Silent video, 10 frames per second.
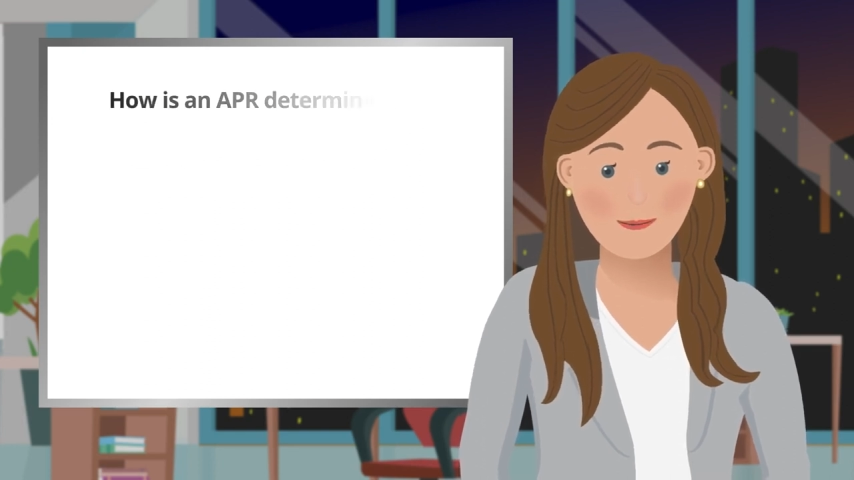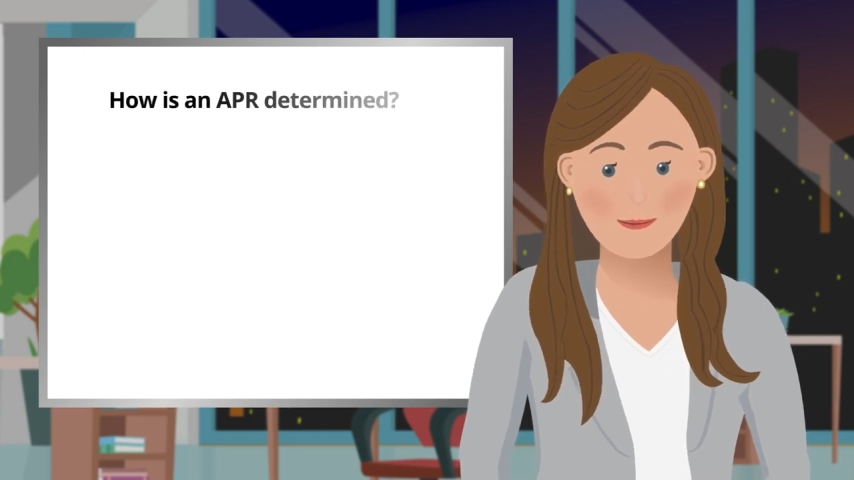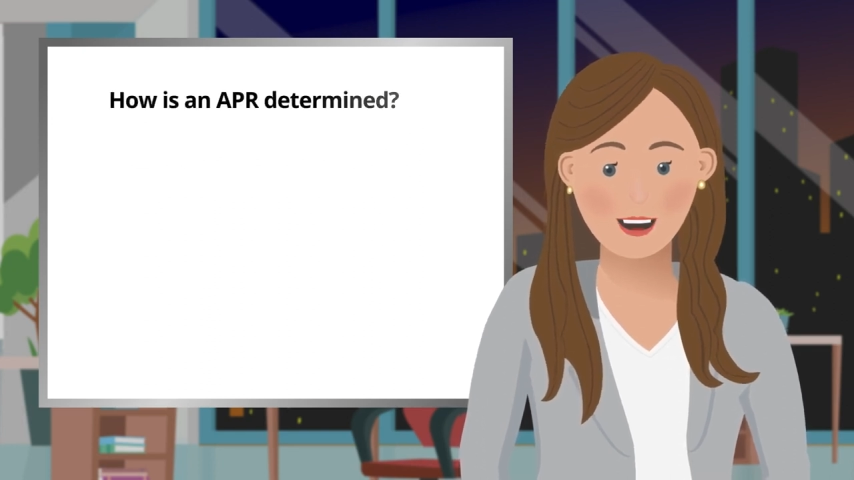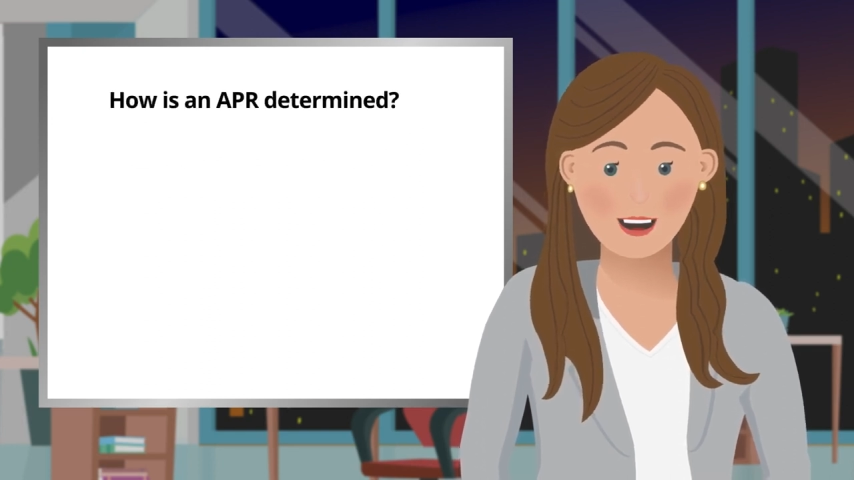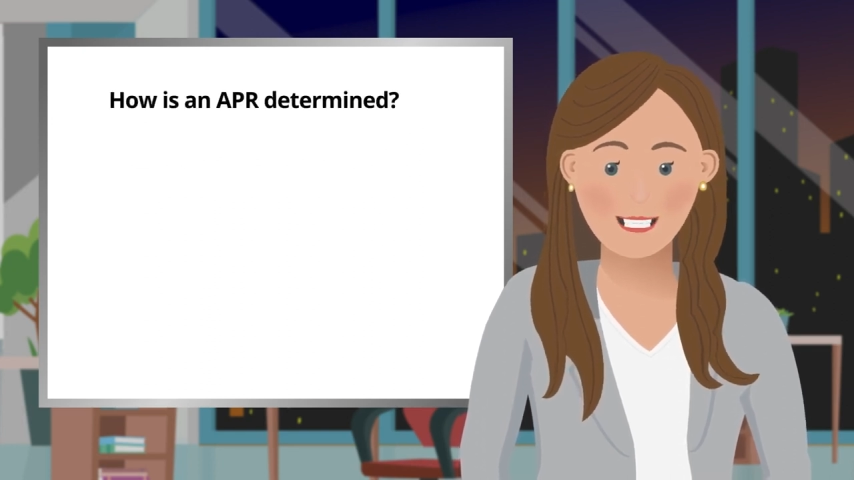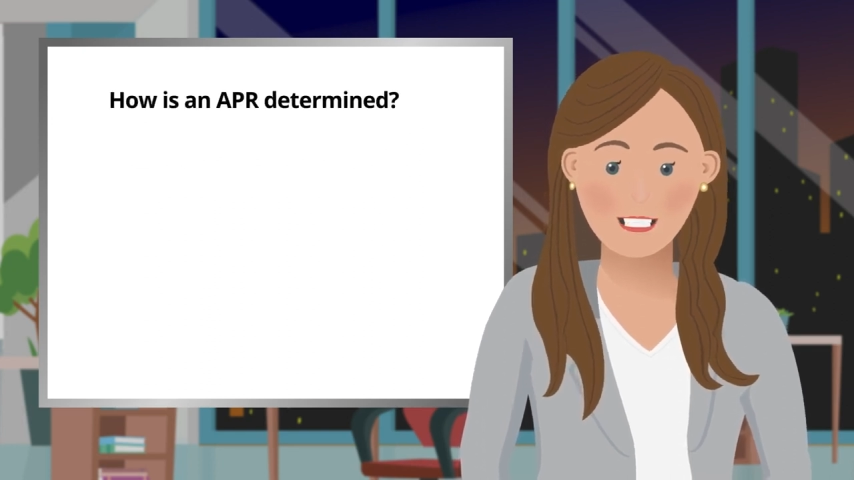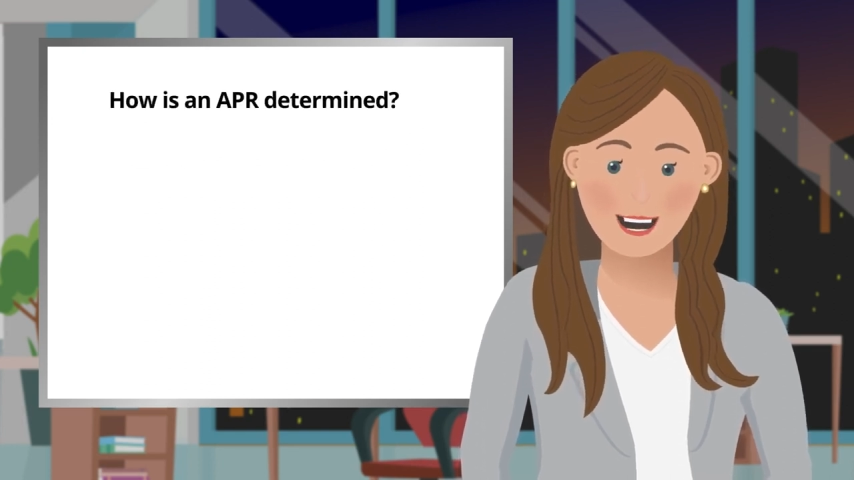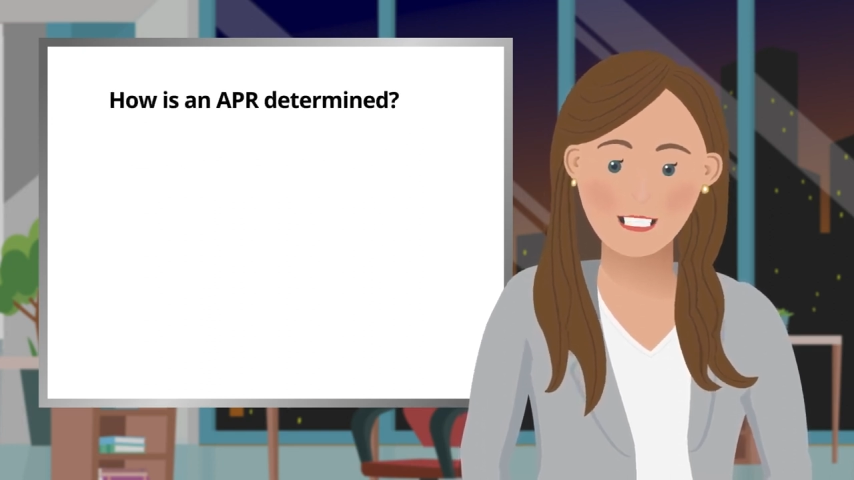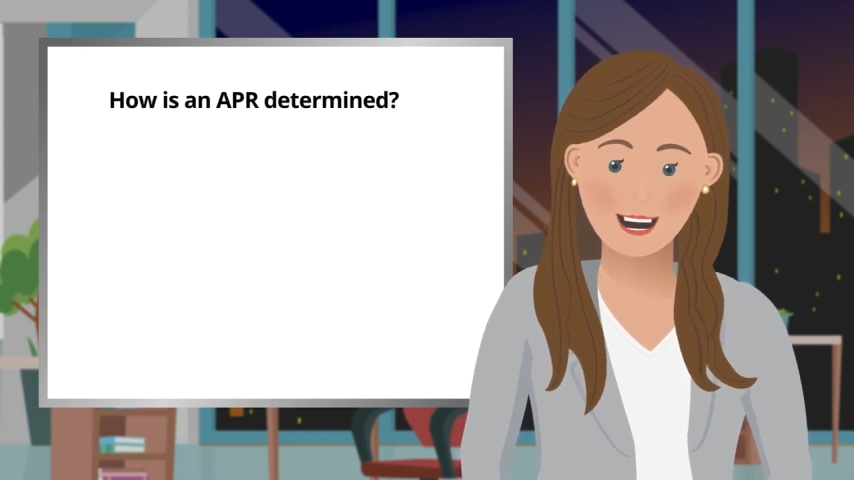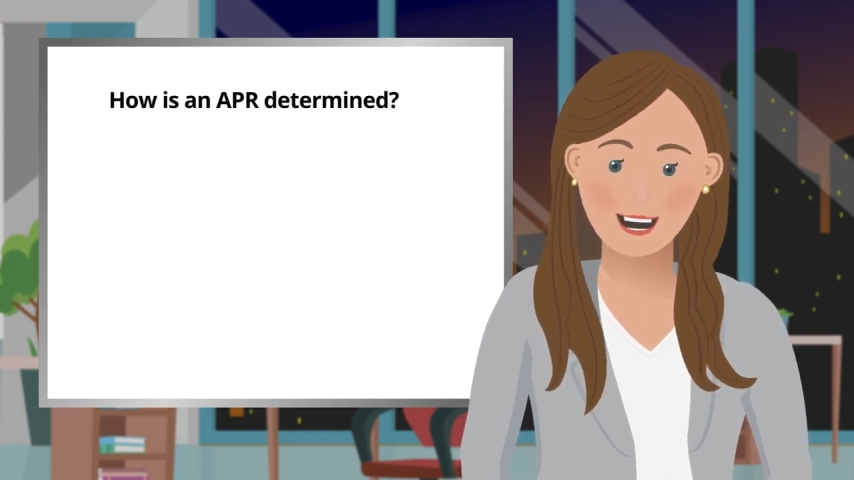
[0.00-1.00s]
many credit
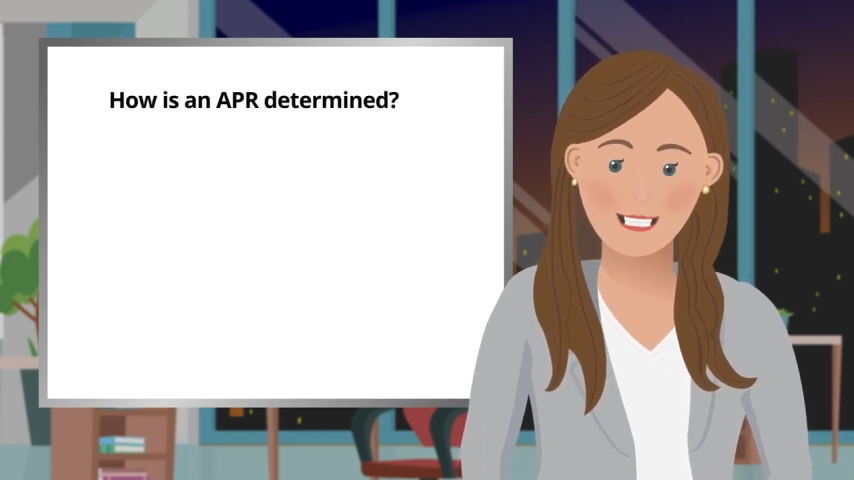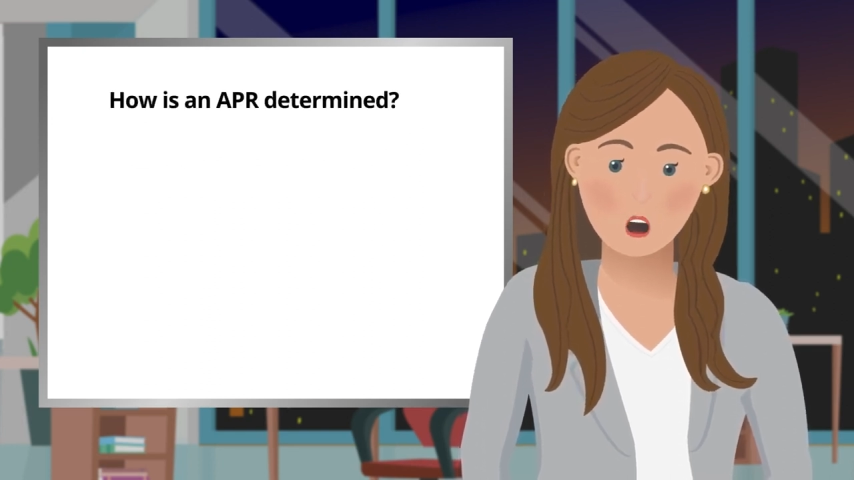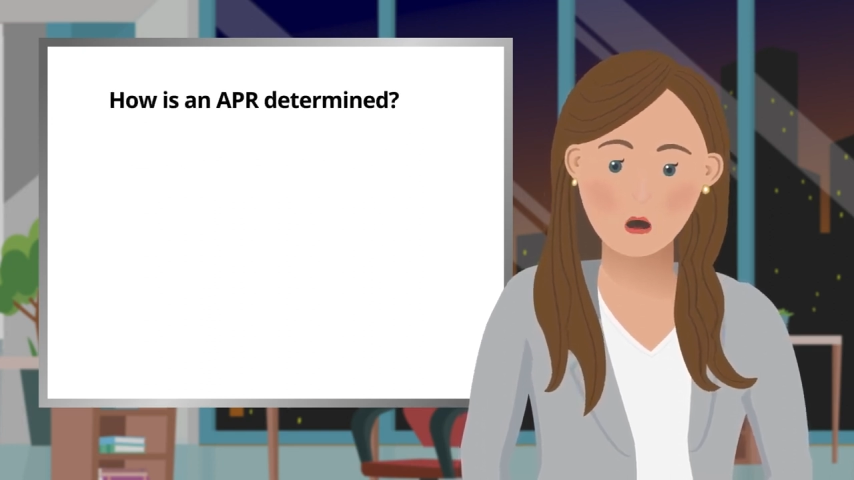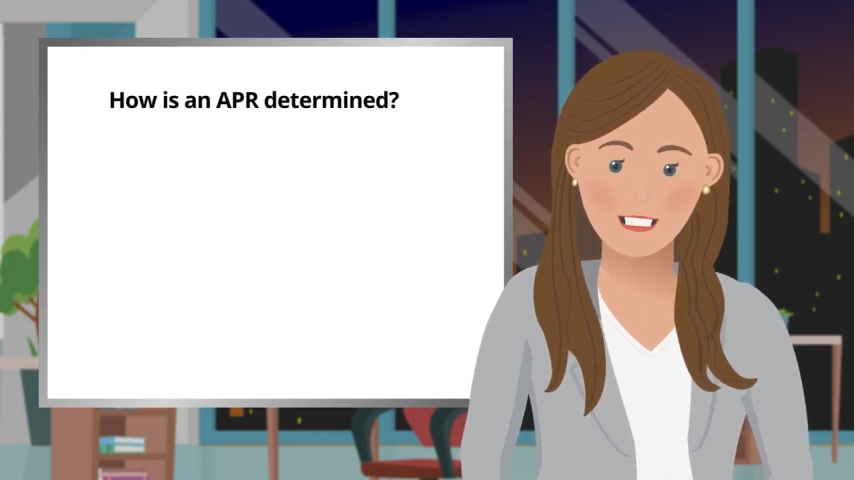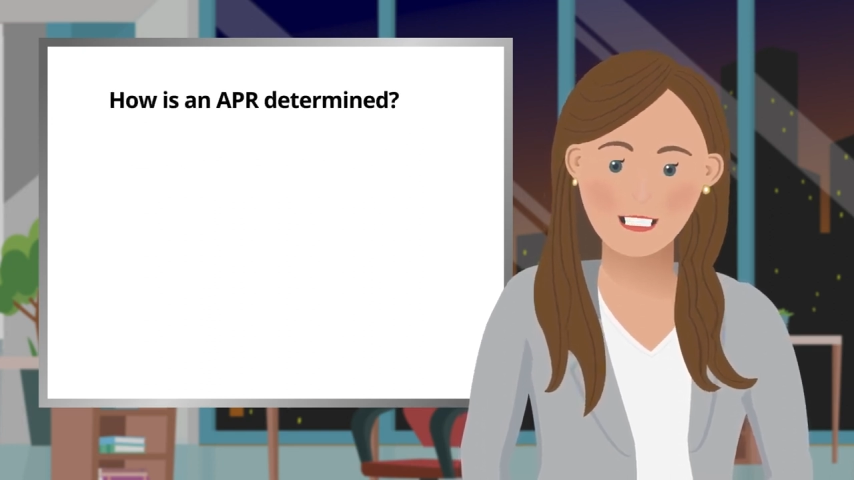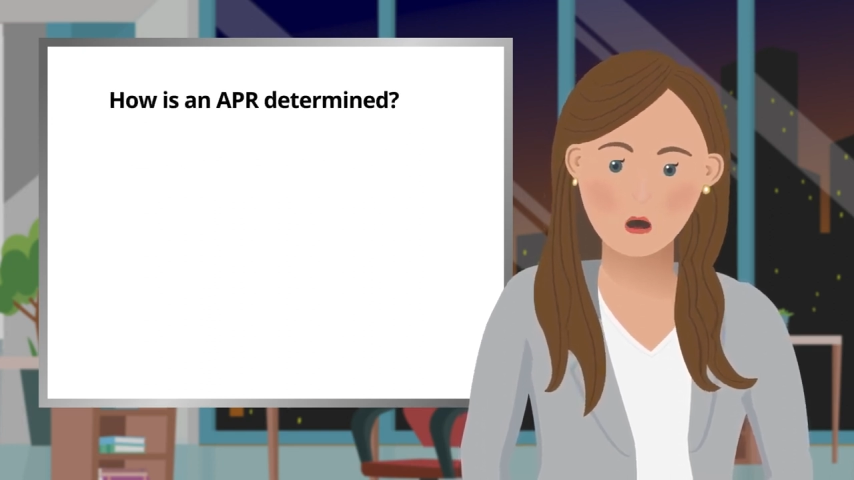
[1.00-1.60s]
card issuers start